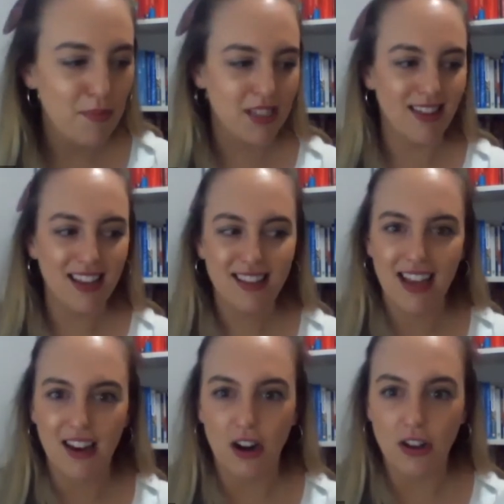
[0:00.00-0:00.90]
But something
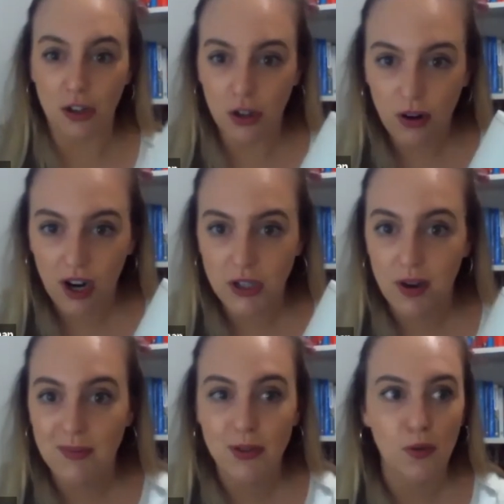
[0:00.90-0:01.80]
like the Clorox
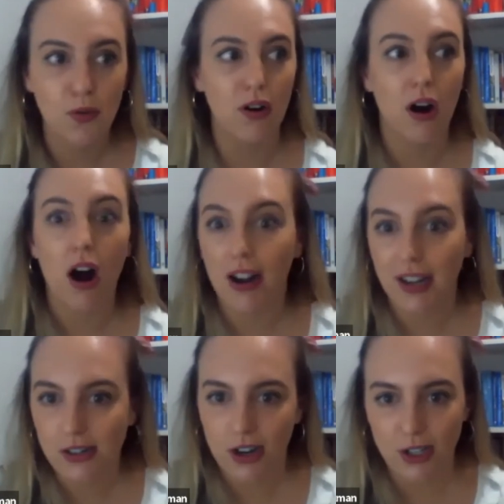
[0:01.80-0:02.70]
wipes or
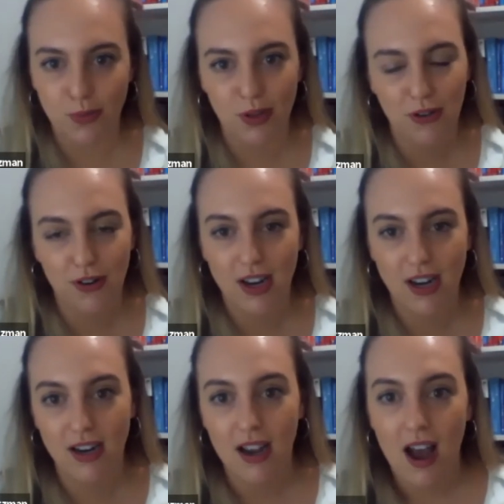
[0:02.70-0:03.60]
Haagen-Dazs, we
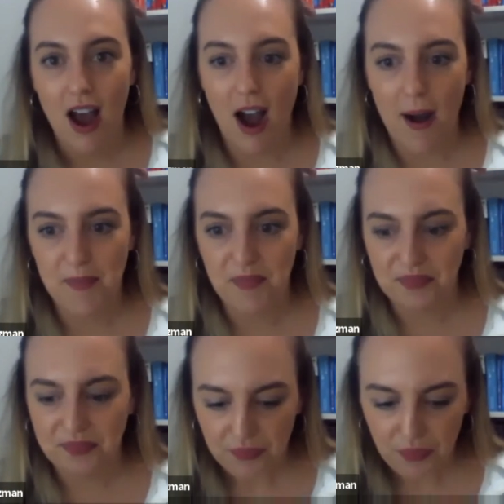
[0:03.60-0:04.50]
created
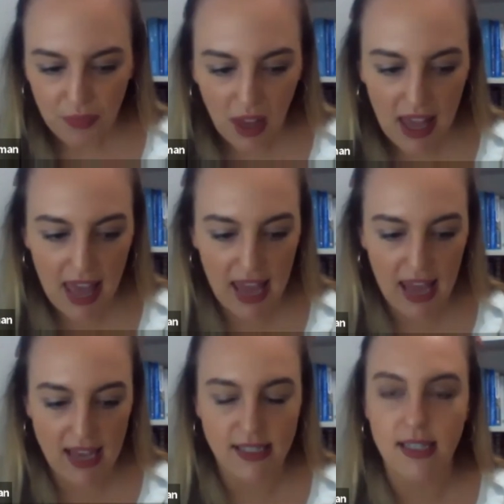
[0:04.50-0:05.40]

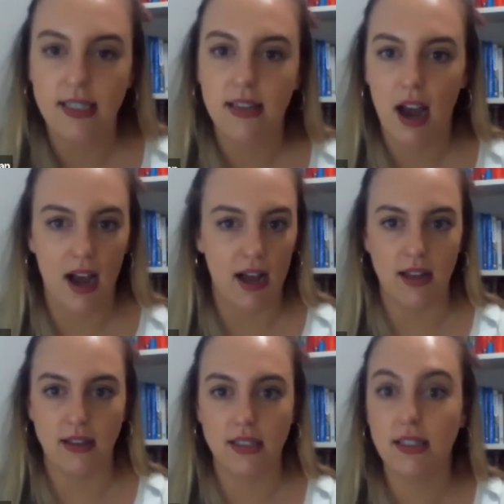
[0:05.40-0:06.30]
a
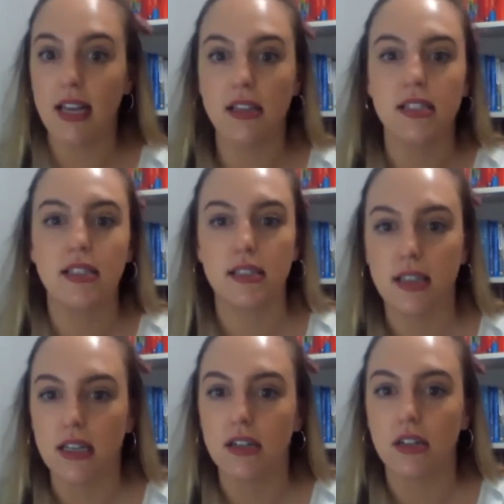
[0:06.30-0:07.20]
stainless
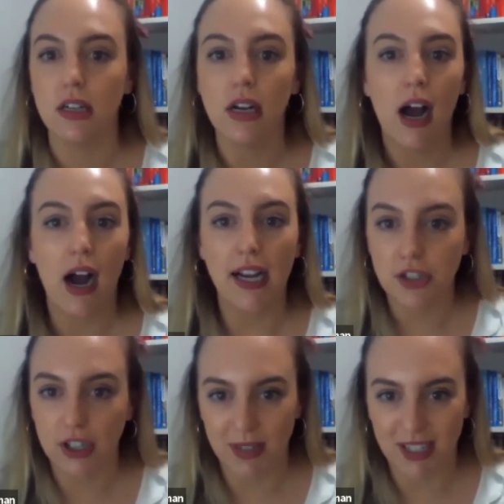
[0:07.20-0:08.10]
steel ice
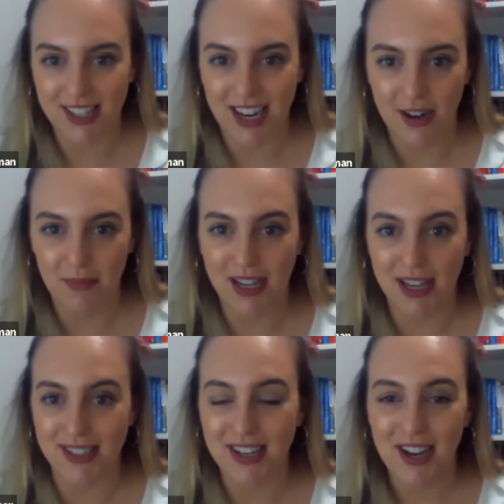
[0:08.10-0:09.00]
cream container
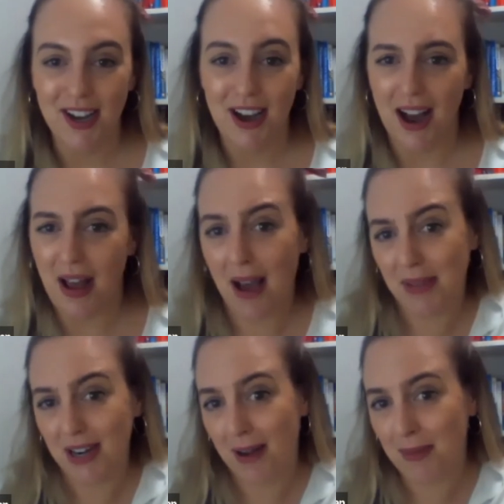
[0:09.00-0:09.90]
because,
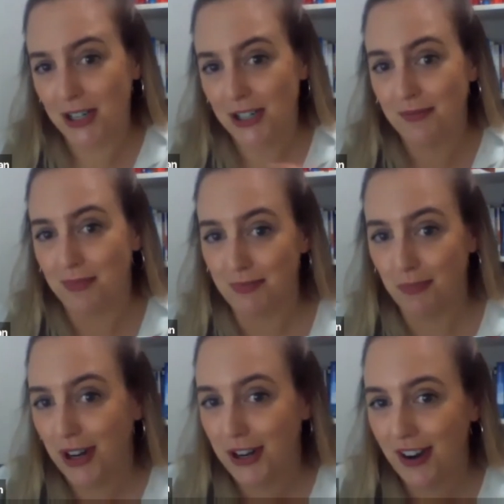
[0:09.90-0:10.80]
I'm not sure, but
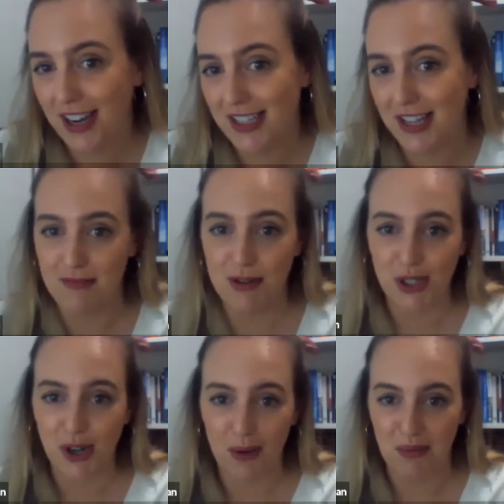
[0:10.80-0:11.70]
where do you guys think the
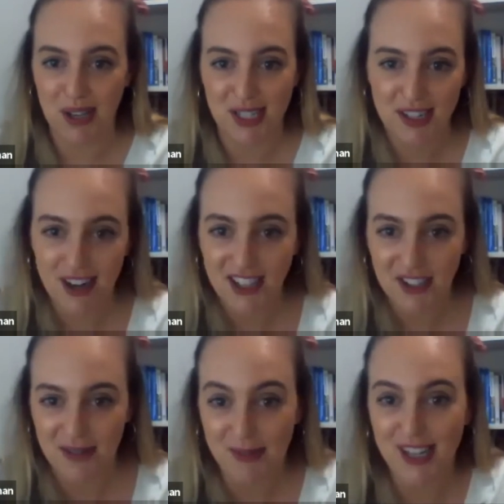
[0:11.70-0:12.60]
most commonplace to eat ice
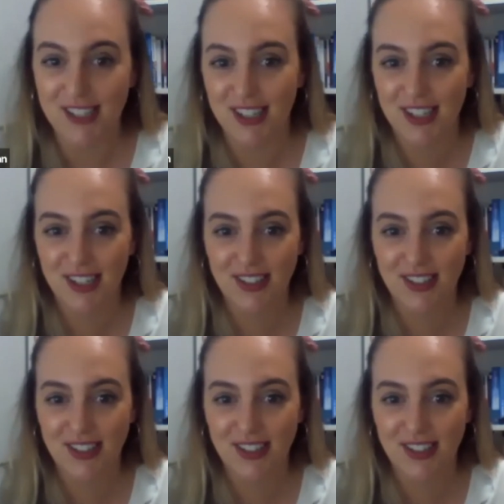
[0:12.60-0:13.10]
cream is?